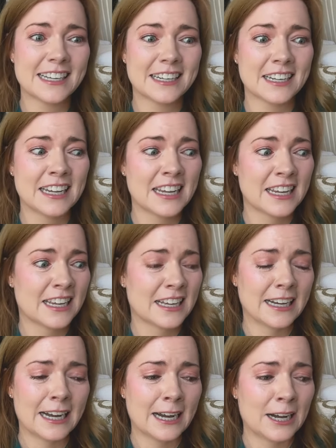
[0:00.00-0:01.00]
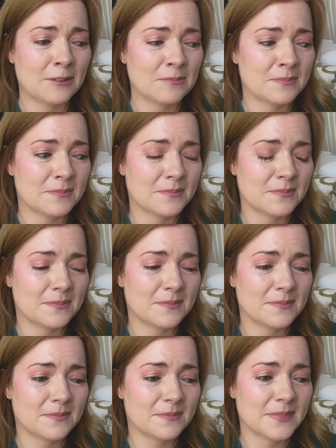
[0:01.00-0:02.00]
And um,
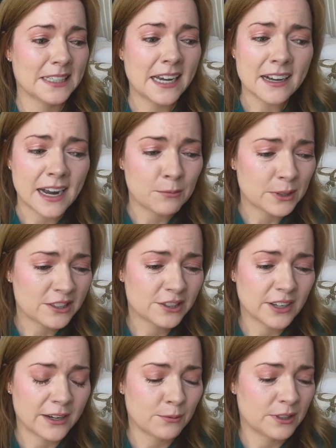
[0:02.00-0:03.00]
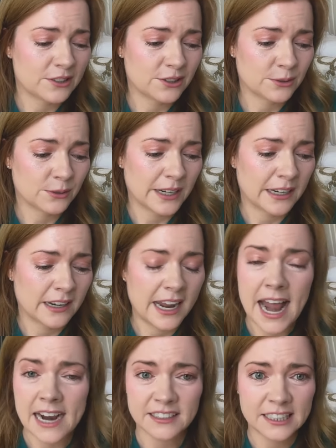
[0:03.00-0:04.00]
yeah, I went to, I went to an,
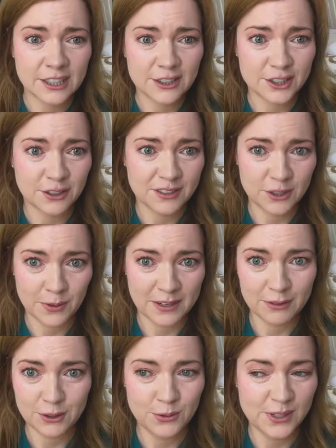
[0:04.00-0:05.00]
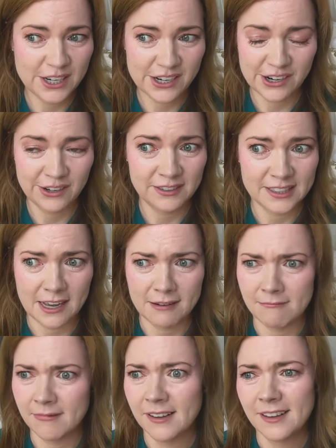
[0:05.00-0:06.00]
an acting conservatory for two years
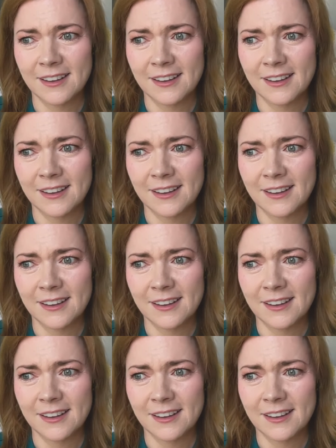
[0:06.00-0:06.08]
and